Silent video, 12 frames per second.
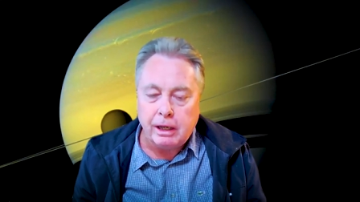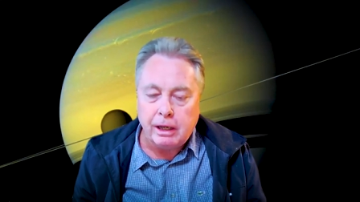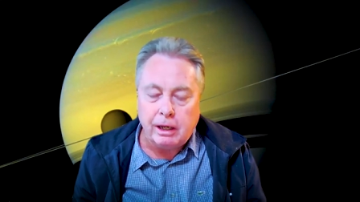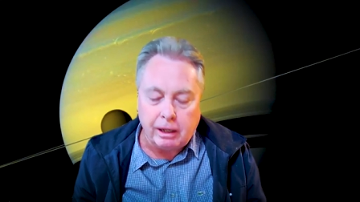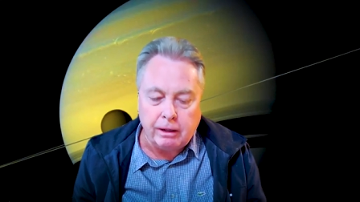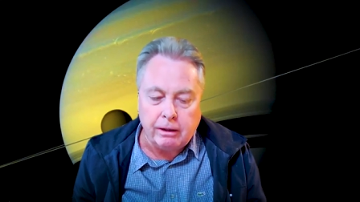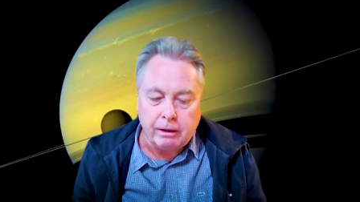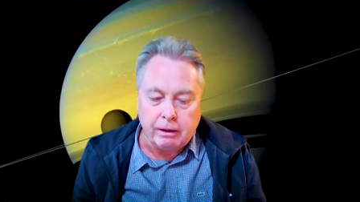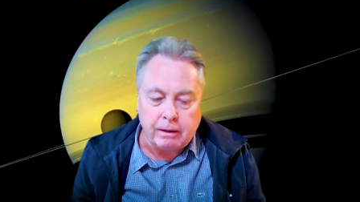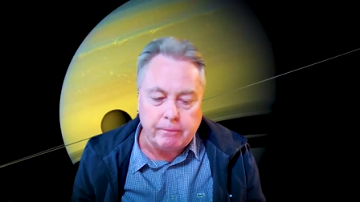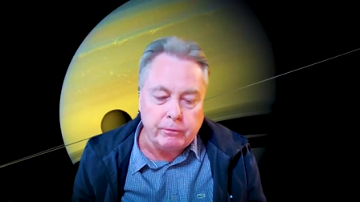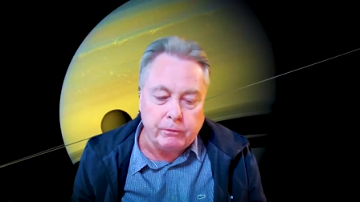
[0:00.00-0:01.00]
And
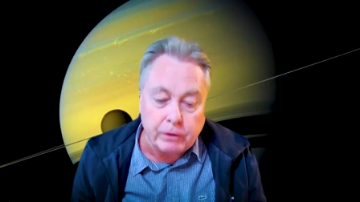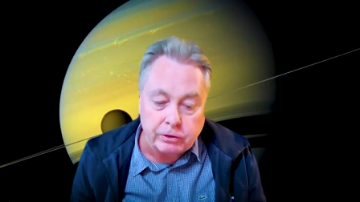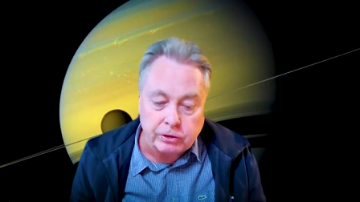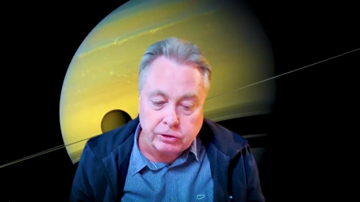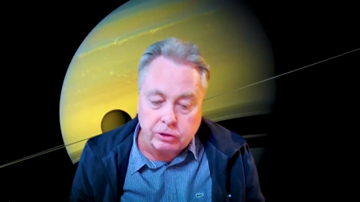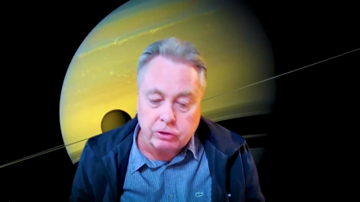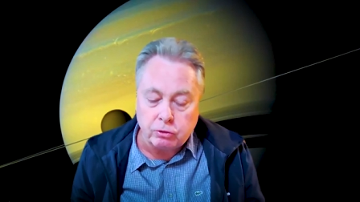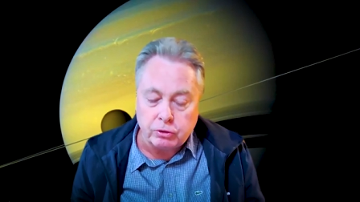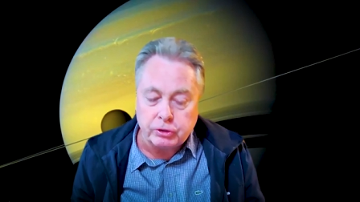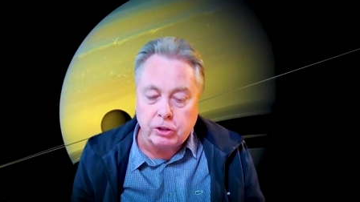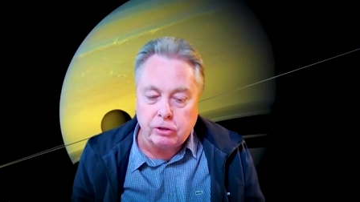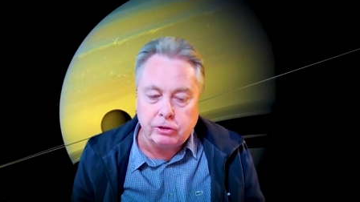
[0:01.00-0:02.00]
um, physicists or
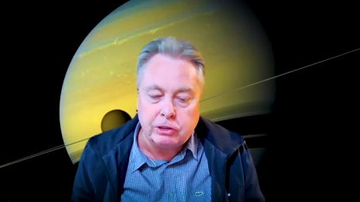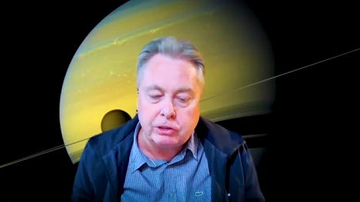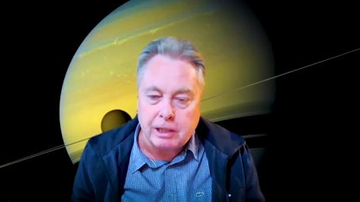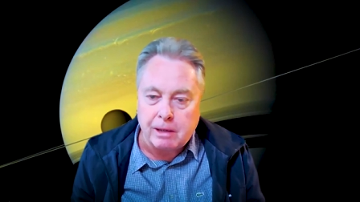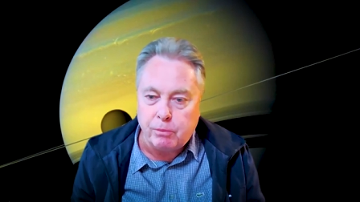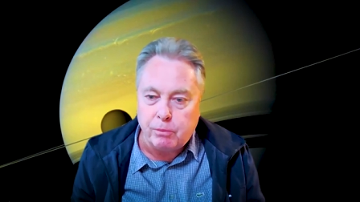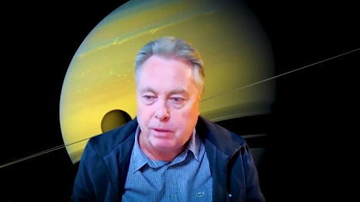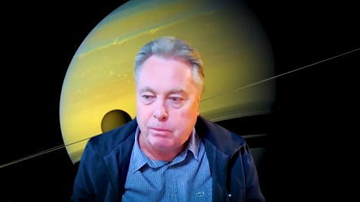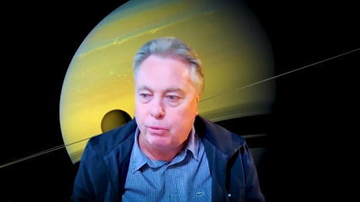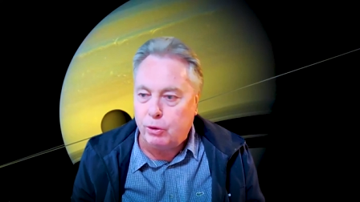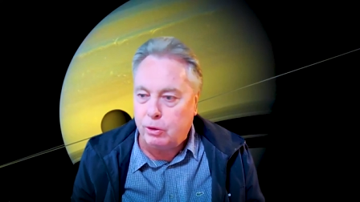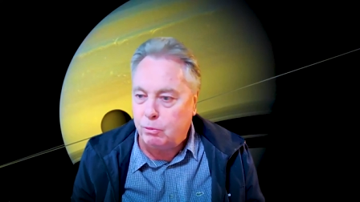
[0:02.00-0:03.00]
scientists love being
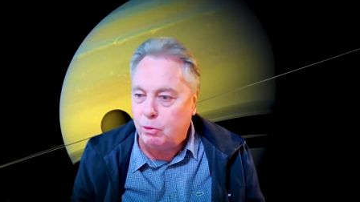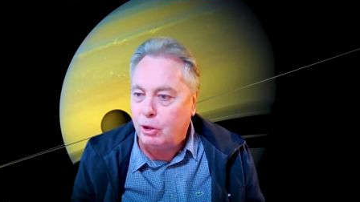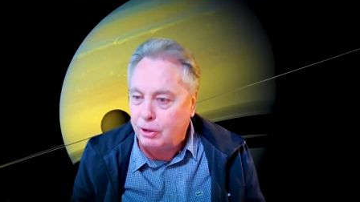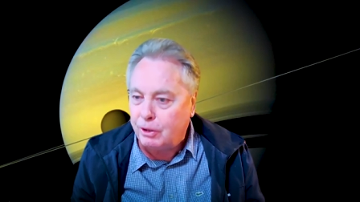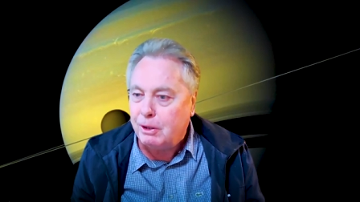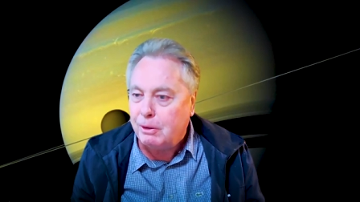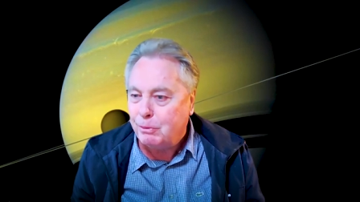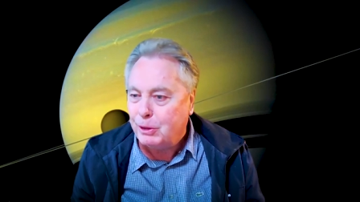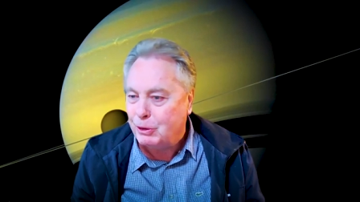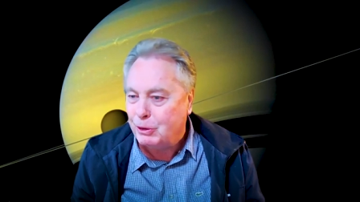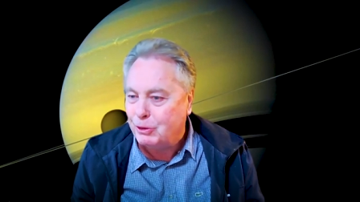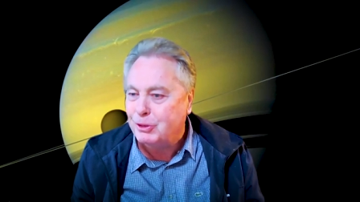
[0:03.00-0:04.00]
proved wrong
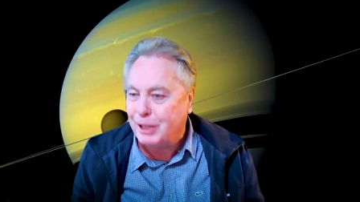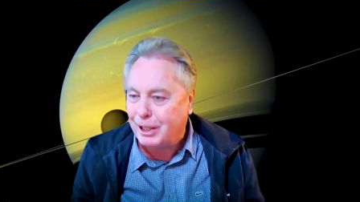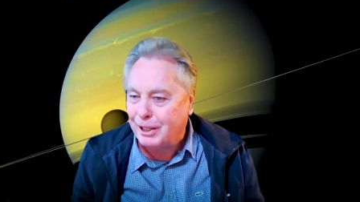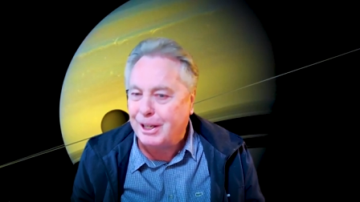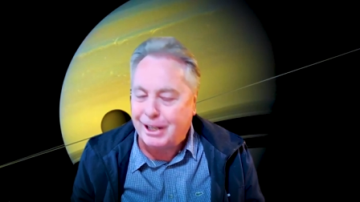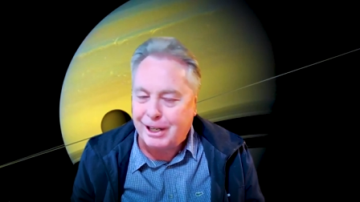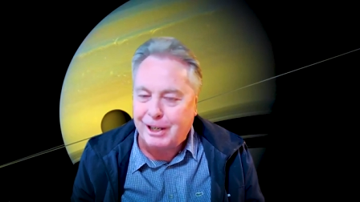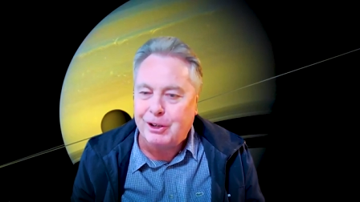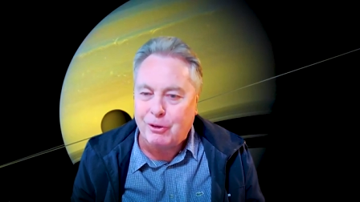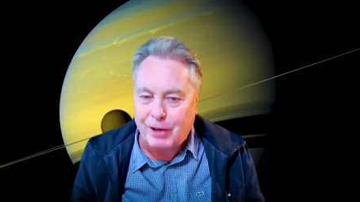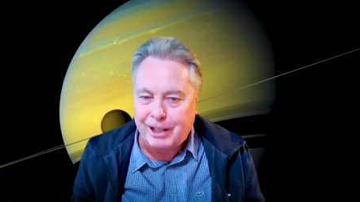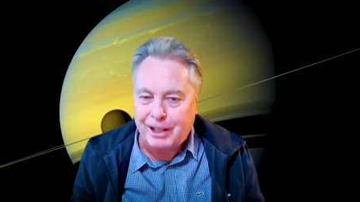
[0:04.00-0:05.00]
because then they can
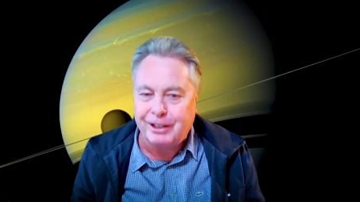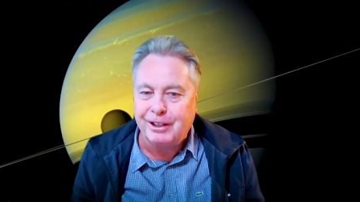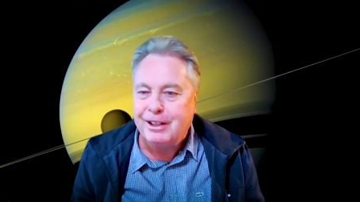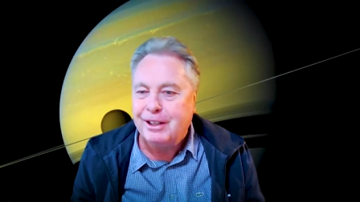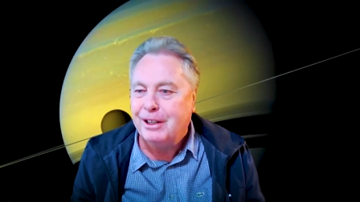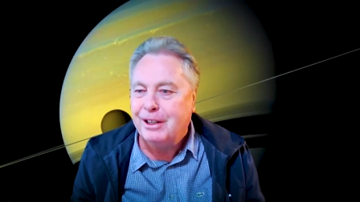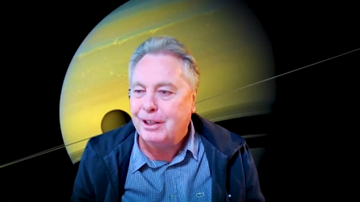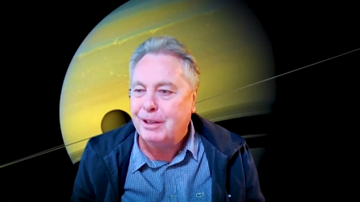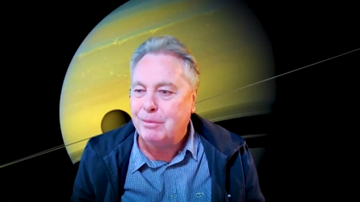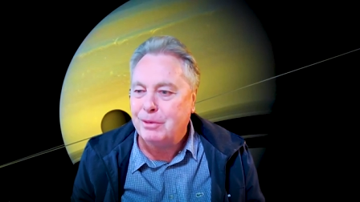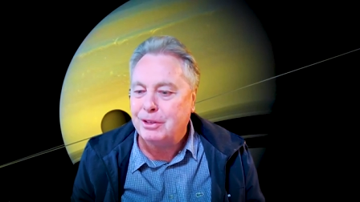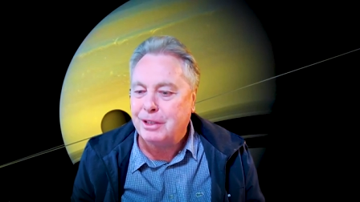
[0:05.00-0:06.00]
correct their
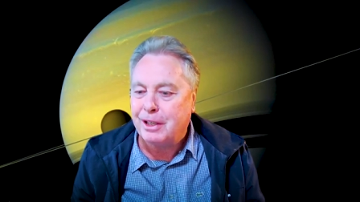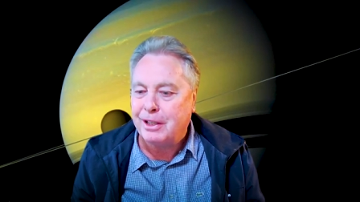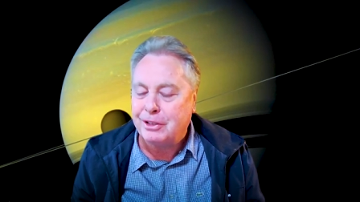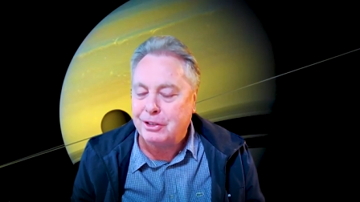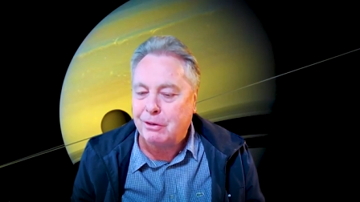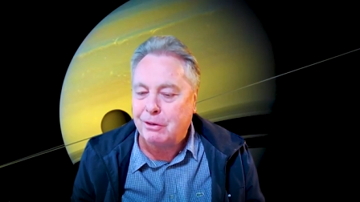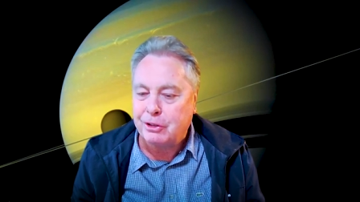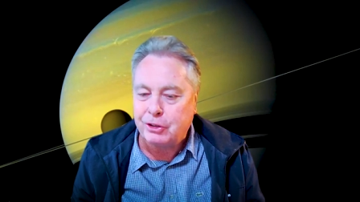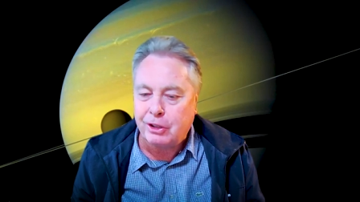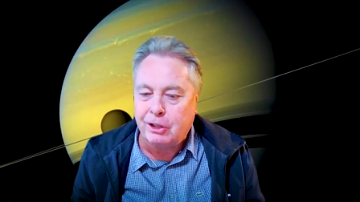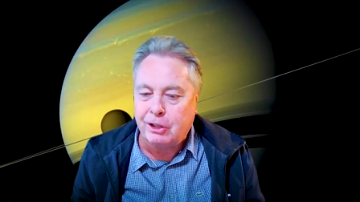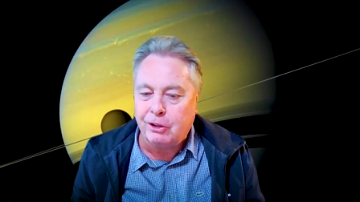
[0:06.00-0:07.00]
mistakes. So I
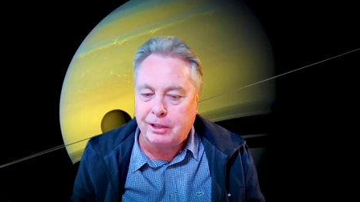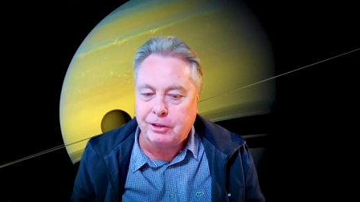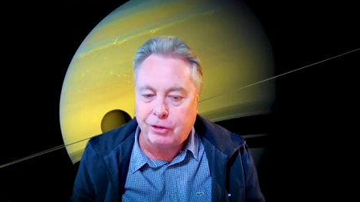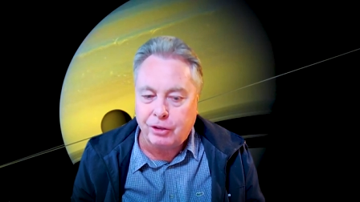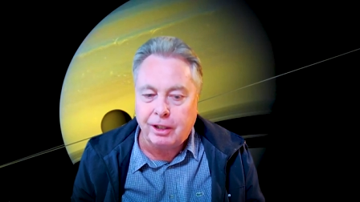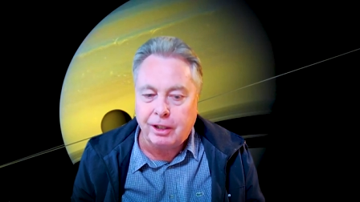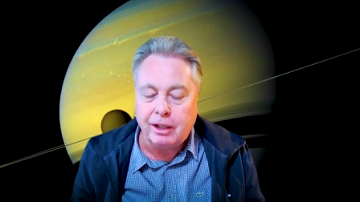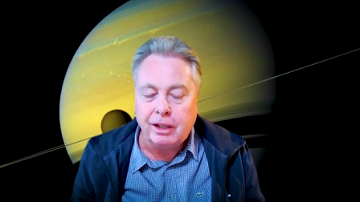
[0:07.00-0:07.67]
certainly like to think